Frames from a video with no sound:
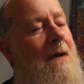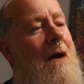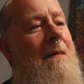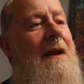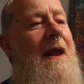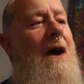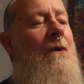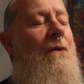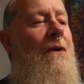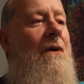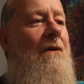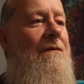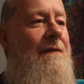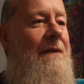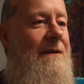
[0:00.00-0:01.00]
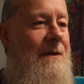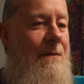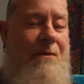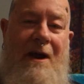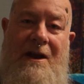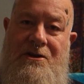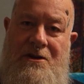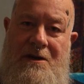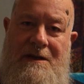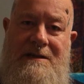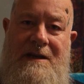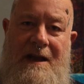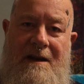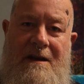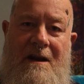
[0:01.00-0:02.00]
coming out of the depression. It's
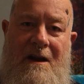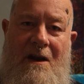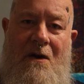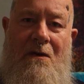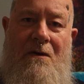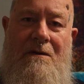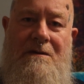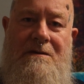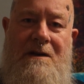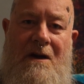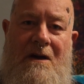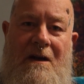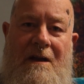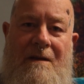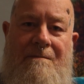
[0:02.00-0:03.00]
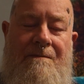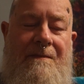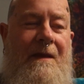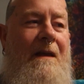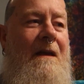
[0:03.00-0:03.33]
taken a long time,